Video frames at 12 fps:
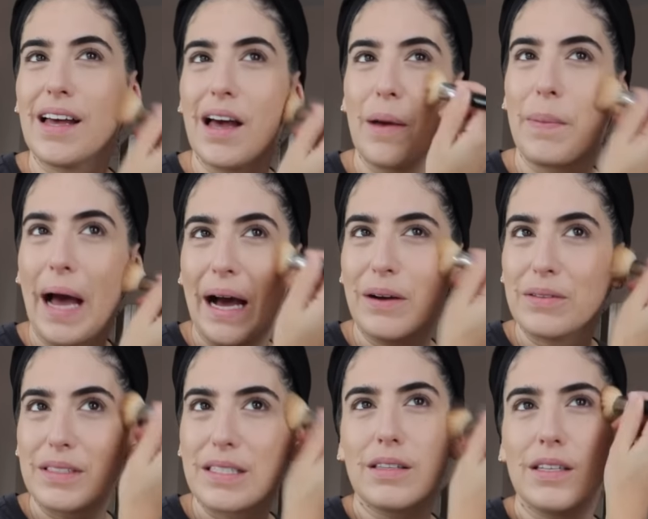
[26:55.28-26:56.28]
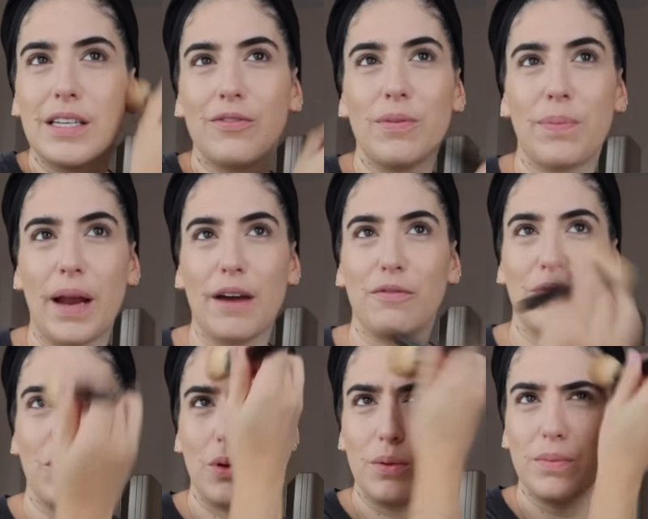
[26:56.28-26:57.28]
about the different
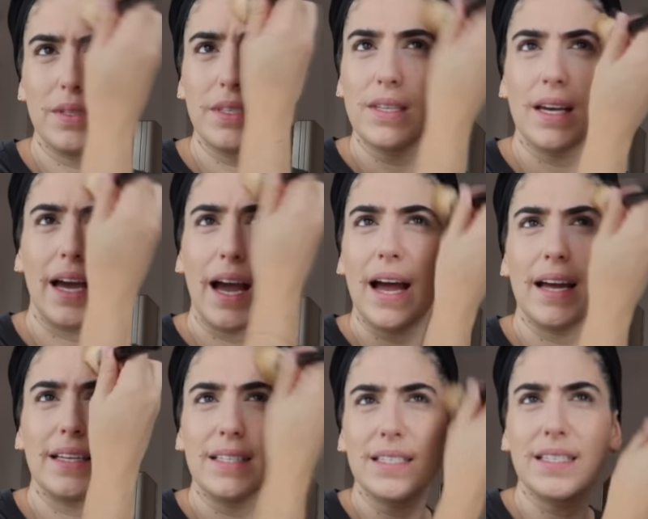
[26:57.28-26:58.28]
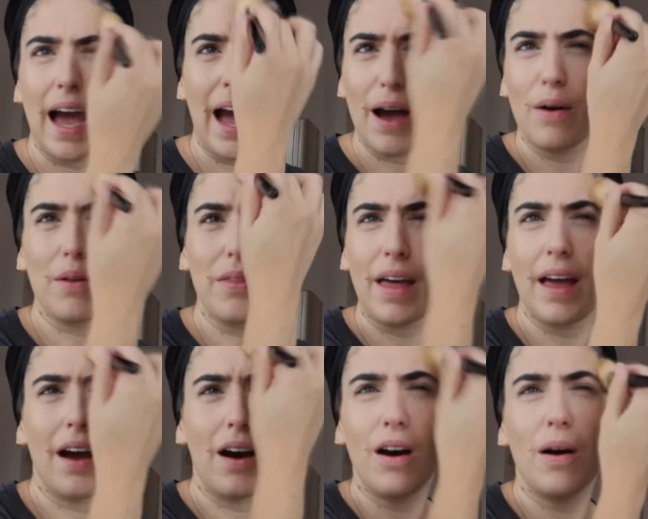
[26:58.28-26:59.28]
platforms and how they
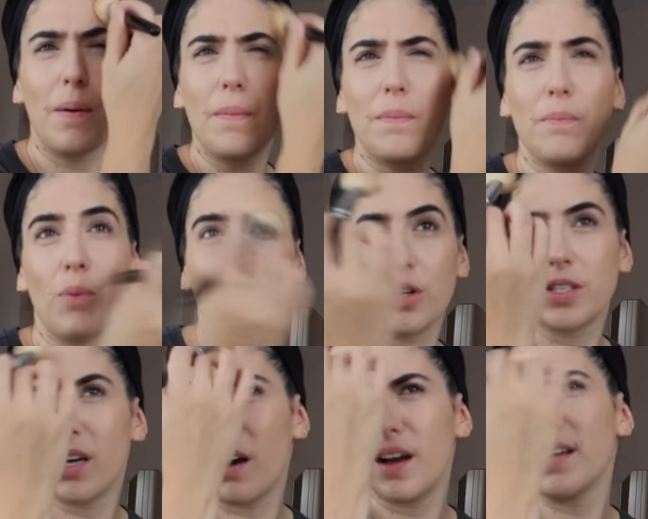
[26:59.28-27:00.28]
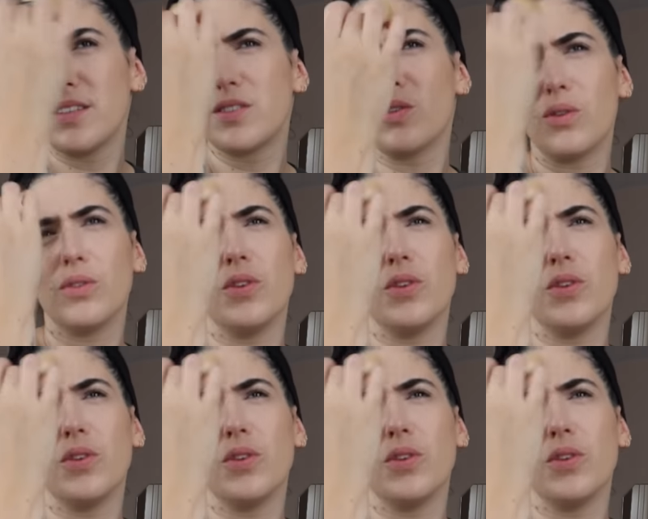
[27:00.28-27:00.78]
are monetized or